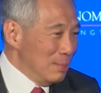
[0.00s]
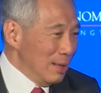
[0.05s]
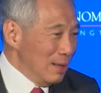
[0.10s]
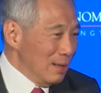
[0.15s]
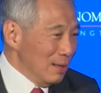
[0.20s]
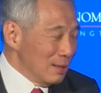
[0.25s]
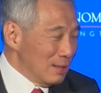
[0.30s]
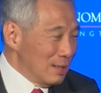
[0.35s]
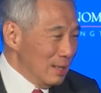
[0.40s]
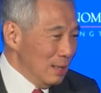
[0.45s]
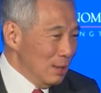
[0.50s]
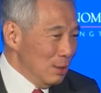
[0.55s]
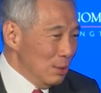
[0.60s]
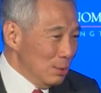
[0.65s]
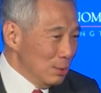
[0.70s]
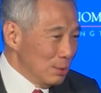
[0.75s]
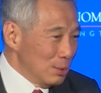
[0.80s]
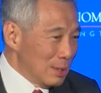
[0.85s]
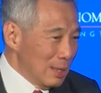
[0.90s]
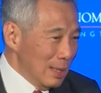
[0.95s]
because he
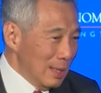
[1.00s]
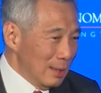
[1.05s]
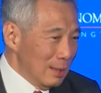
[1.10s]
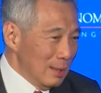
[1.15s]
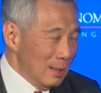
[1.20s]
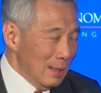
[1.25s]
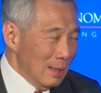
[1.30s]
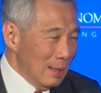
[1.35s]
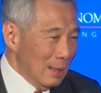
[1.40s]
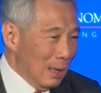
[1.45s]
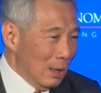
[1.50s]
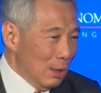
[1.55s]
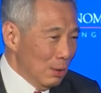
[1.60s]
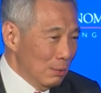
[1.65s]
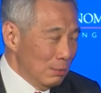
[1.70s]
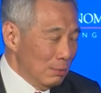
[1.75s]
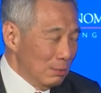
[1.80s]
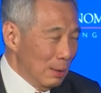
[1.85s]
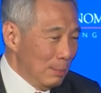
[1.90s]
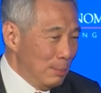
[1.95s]
knows that
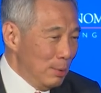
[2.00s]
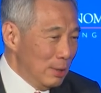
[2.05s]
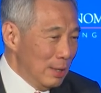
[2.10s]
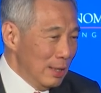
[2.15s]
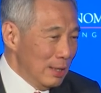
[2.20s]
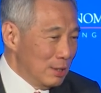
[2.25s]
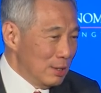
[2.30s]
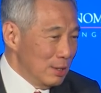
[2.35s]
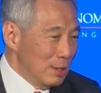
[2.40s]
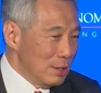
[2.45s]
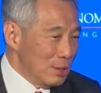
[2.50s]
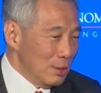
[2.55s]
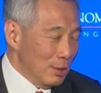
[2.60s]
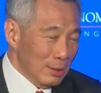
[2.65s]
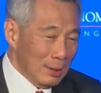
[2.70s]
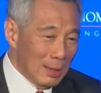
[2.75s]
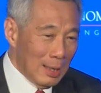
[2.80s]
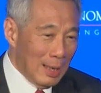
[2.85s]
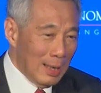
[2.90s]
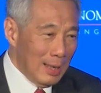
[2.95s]
our reputation is
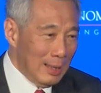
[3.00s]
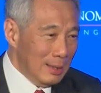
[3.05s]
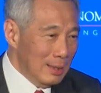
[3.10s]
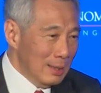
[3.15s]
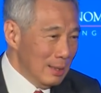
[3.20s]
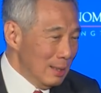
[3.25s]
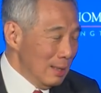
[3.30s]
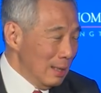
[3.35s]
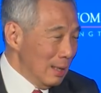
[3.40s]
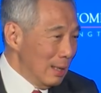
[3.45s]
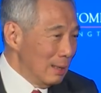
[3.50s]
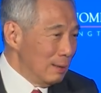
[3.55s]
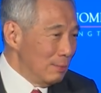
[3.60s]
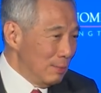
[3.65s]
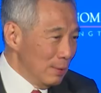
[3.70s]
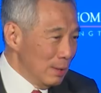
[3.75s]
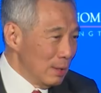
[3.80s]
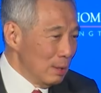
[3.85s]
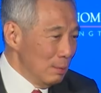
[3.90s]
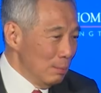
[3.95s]
online, and
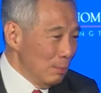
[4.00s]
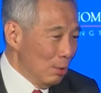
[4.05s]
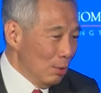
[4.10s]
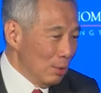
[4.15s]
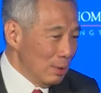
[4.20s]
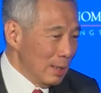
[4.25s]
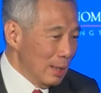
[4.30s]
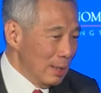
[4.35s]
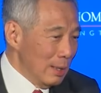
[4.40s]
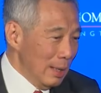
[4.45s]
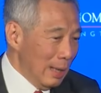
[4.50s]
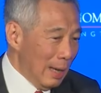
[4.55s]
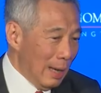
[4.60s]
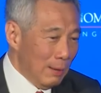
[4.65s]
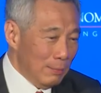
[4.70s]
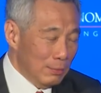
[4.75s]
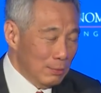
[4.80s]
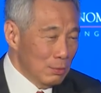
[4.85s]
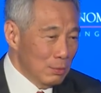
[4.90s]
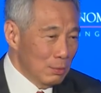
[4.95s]
furthermore, that they
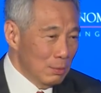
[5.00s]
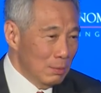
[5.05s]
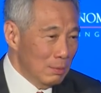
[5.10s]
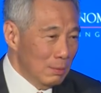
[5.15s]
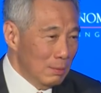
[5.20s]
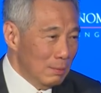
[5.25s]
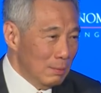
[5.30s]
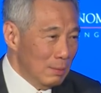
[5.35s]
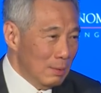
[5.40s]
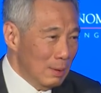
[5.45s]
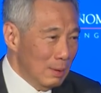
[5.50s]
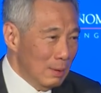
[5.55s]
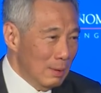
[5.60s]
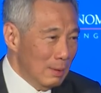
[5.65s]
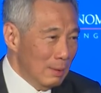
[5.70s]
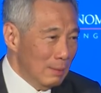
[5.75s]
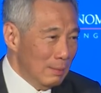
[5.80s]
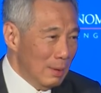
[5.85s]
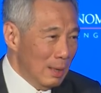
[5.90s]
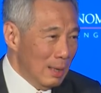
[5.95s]
have to
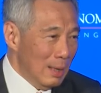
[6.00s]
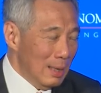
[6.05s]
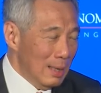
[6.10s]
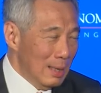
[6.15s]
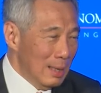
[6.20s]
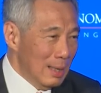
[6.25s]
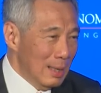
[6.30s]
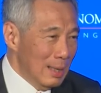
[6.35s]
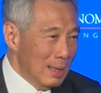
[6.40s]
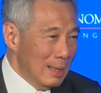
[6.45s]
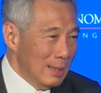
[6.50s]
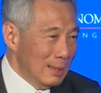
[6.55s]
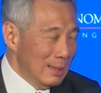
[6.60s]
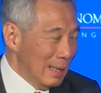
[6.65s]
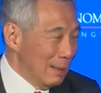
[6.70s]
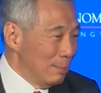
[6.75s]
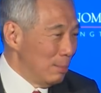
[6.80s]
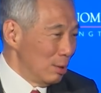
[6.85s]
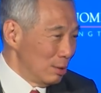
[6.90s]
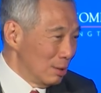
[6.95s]
earn
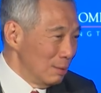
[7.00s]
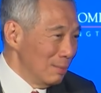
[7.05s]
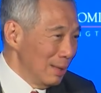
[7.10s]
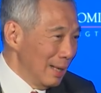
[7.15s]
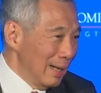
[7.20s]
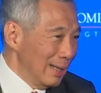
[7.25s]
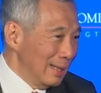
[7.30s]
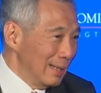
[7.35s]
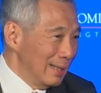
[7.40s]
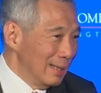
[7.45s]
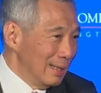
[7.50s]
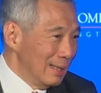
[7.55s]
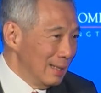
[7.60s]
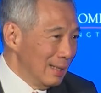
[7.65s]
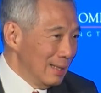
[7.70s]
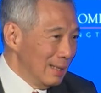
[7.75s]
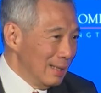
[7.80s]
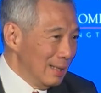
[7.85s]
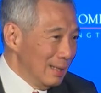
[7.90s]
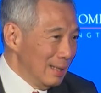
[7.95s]
their bottom line.
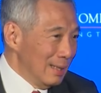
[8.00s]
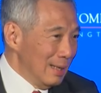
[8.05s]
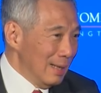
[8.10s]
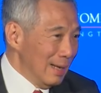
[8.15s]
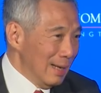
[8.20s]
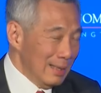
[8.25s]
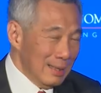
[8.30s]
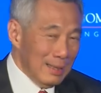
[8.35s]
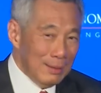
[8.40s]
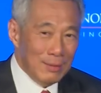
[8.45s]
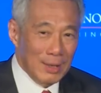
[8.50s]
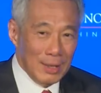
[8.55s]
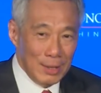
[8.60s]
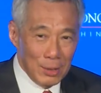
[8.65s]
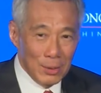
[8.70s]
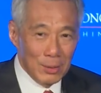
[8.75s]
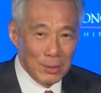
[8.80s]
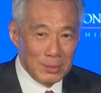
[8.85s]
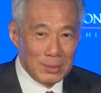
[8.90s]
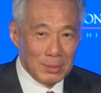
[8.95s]
And if they
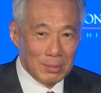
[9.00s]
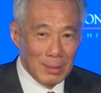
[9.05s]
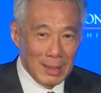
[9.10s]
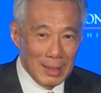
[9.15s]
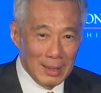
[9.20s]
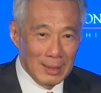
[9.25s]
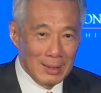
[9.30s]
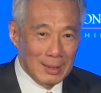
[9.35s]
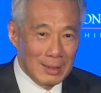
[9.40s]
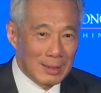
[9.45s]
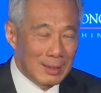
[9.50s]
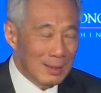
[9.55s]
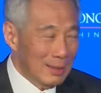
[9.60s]
don't, well,